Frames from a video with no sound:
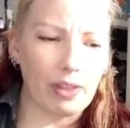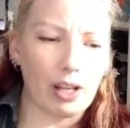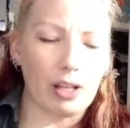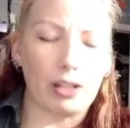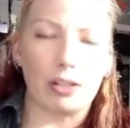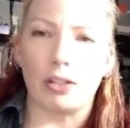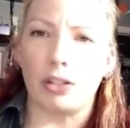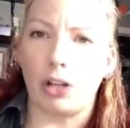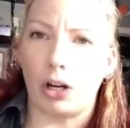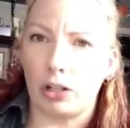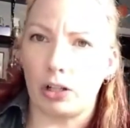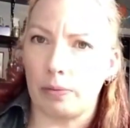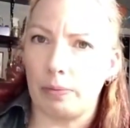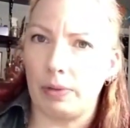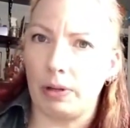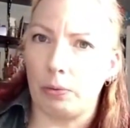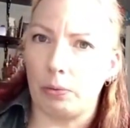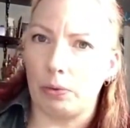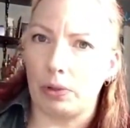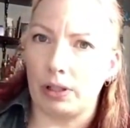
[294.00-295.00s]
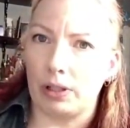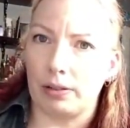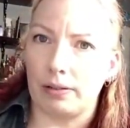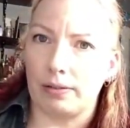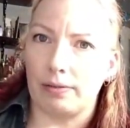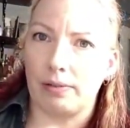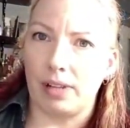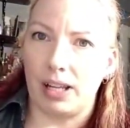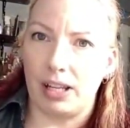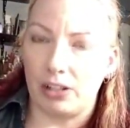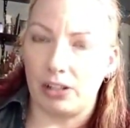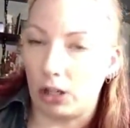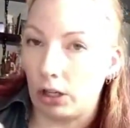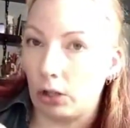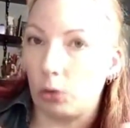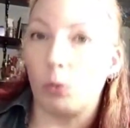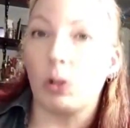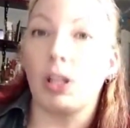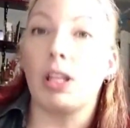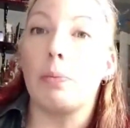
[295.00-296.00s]
started
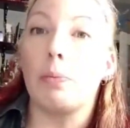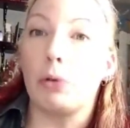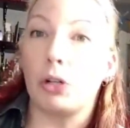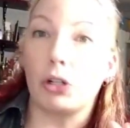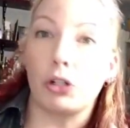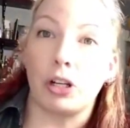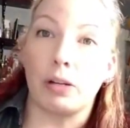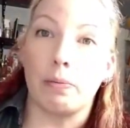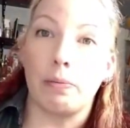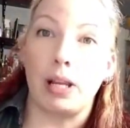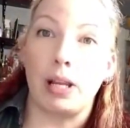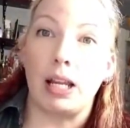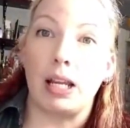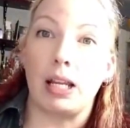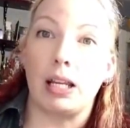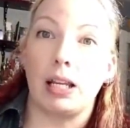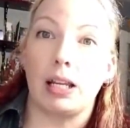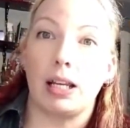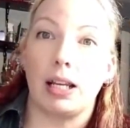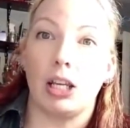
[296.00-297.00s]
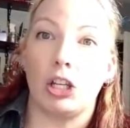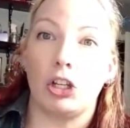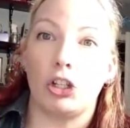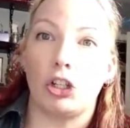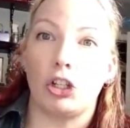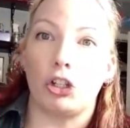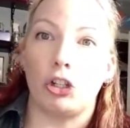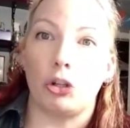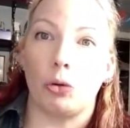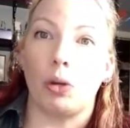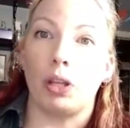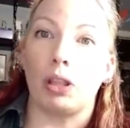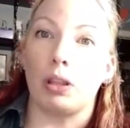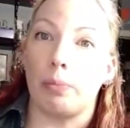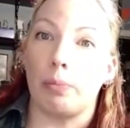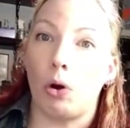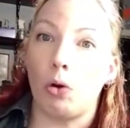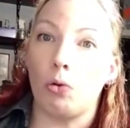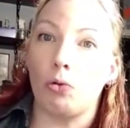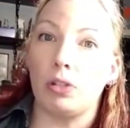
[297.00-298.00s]
really pushing me into doing the
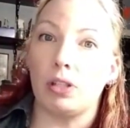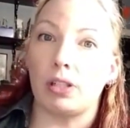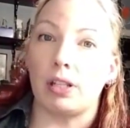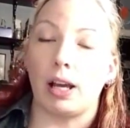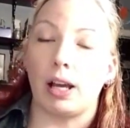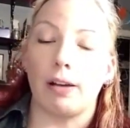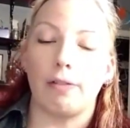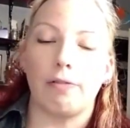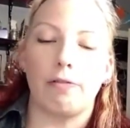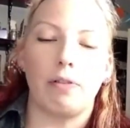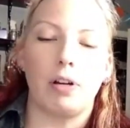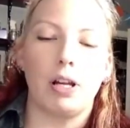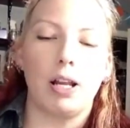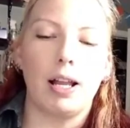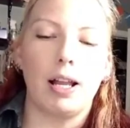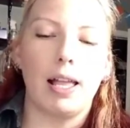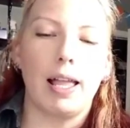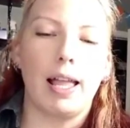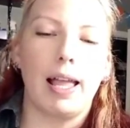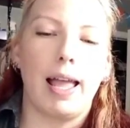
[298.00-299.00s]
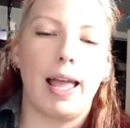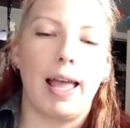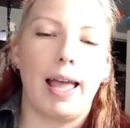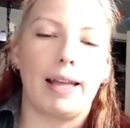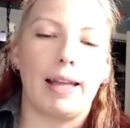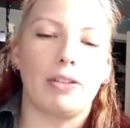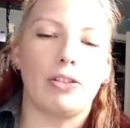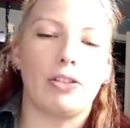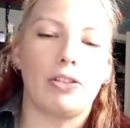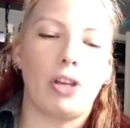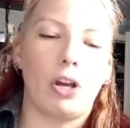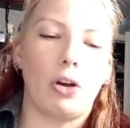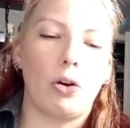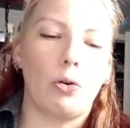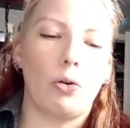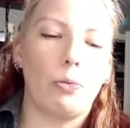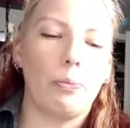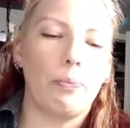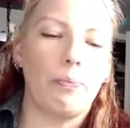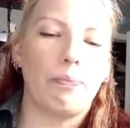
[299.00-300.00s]
bone stuff. And
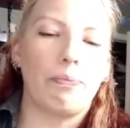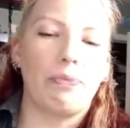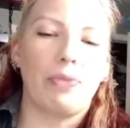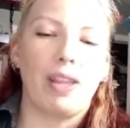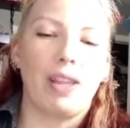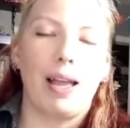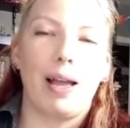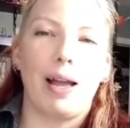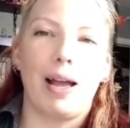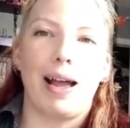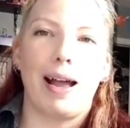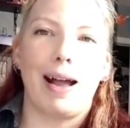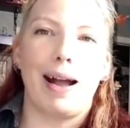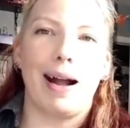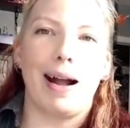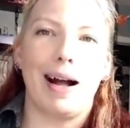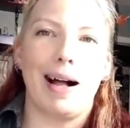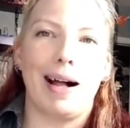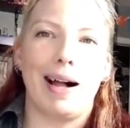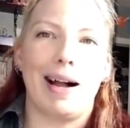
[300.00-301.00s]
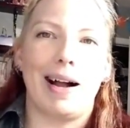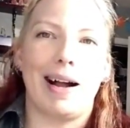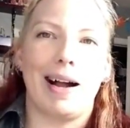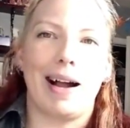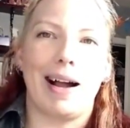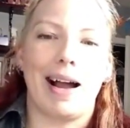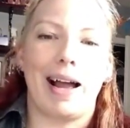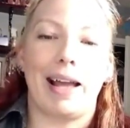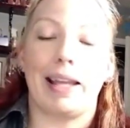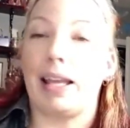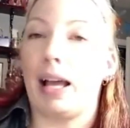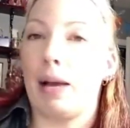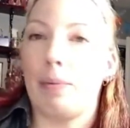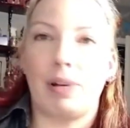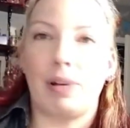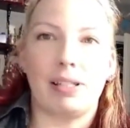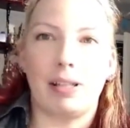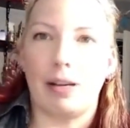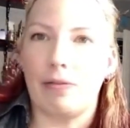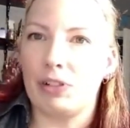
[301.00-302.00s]
so I got
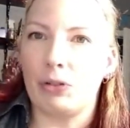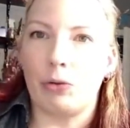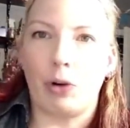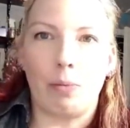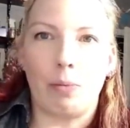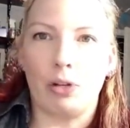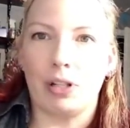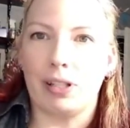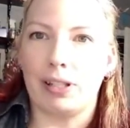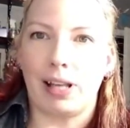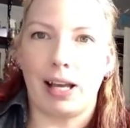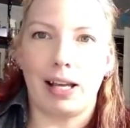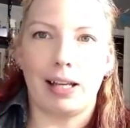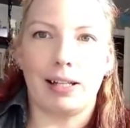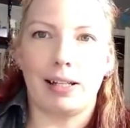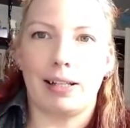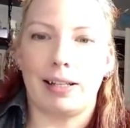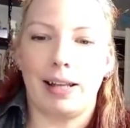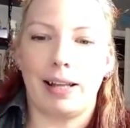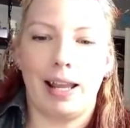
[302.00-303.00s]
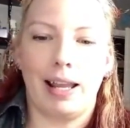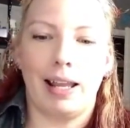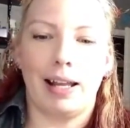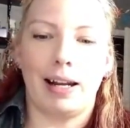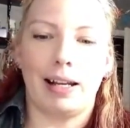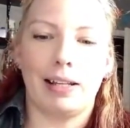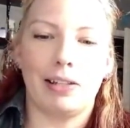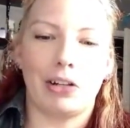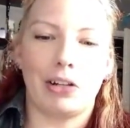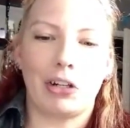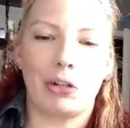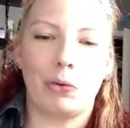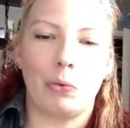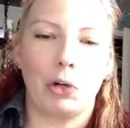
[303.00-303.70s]
myself a Dremel set, and I started